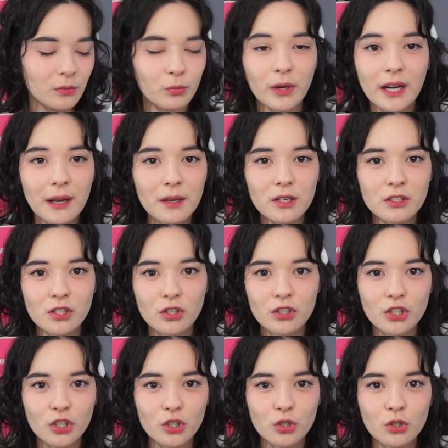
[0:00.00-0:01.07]
When I
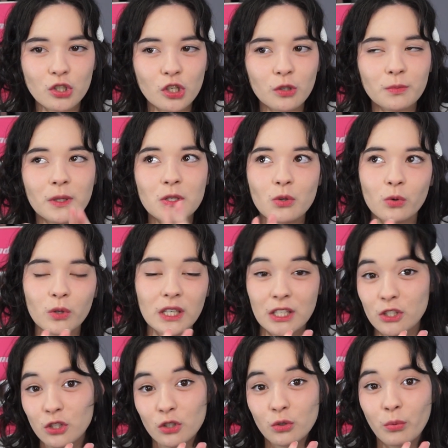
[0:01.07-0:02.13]
search on YouTube, there's only
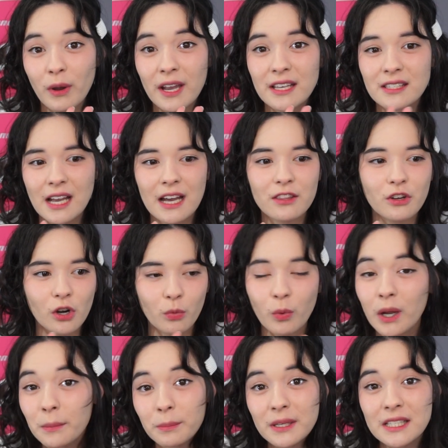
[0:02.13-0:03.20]
2 ways, either a
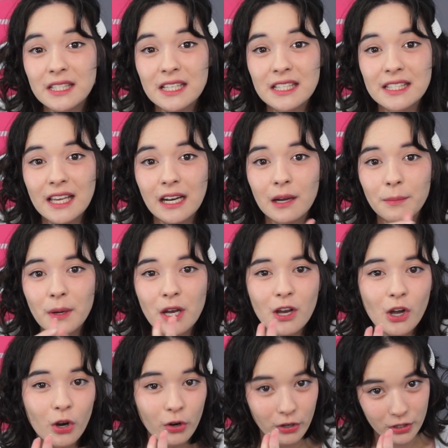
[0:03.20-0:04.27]
1 PC setup
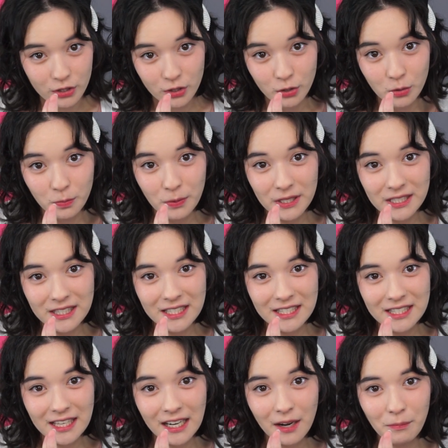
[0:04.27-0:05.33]
or a 2 PC
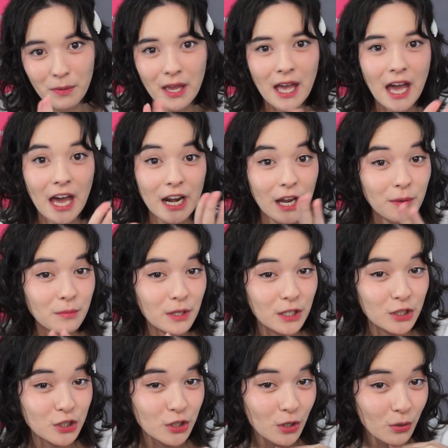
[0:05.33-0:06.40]
setup, and I'm gonna
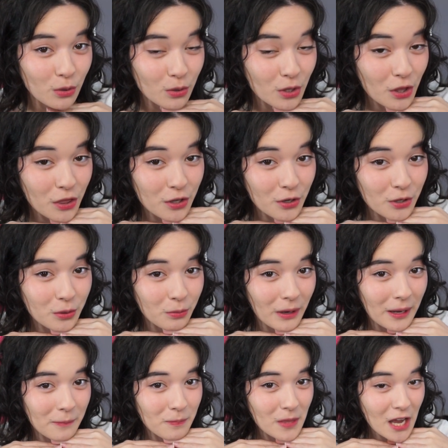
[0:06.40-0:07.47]
show you the 3rd
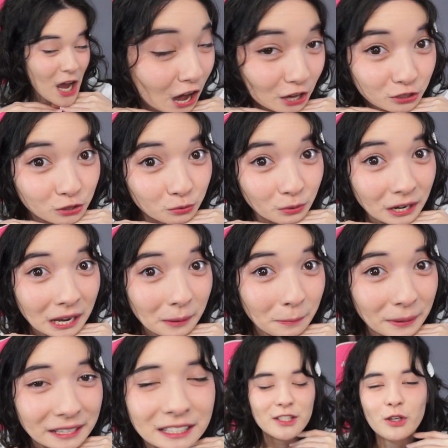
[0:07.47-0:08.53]
way. A 3
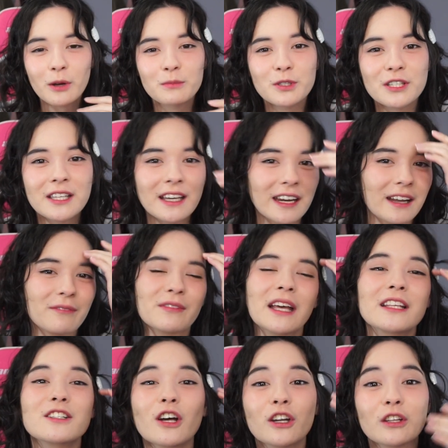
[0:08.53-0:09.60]
PC, no I'm just kidding.
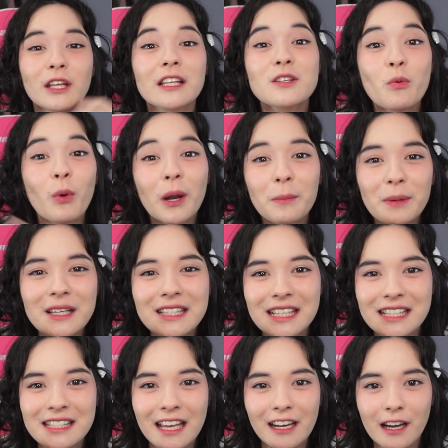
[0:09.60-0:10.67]
It's a 1
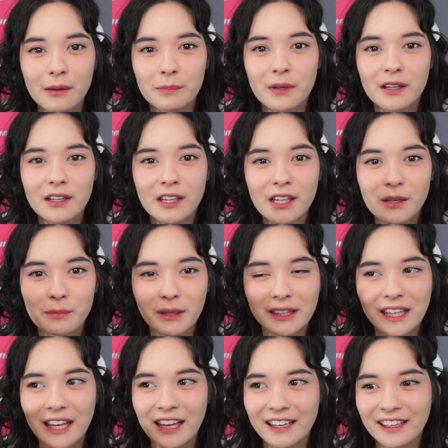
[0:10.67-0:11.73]
PC setup, but
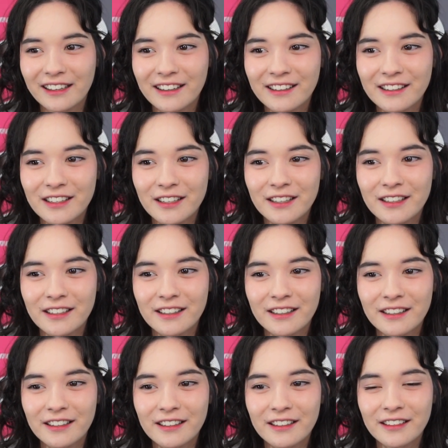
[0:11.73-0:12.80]
then
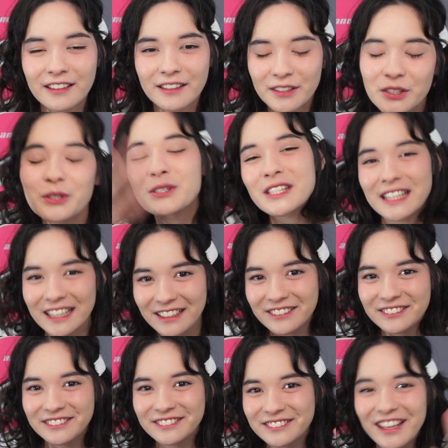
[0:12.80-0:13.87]
you'll see.
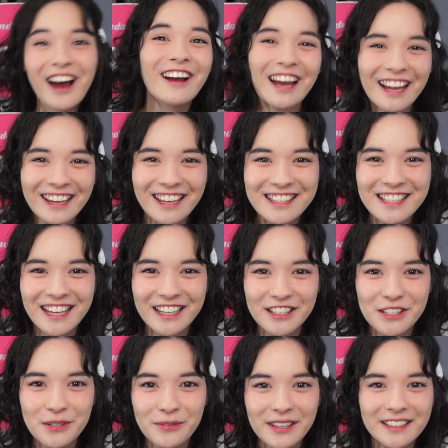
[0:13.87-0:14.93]
Okay, let's get
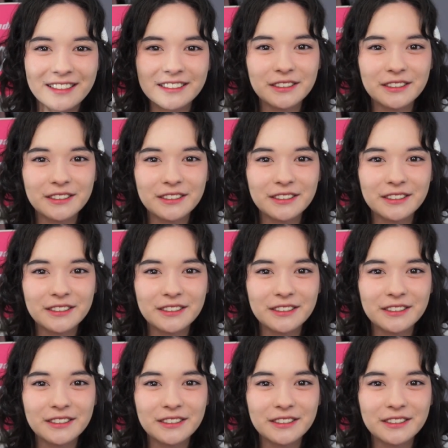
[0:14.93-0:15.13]
into it.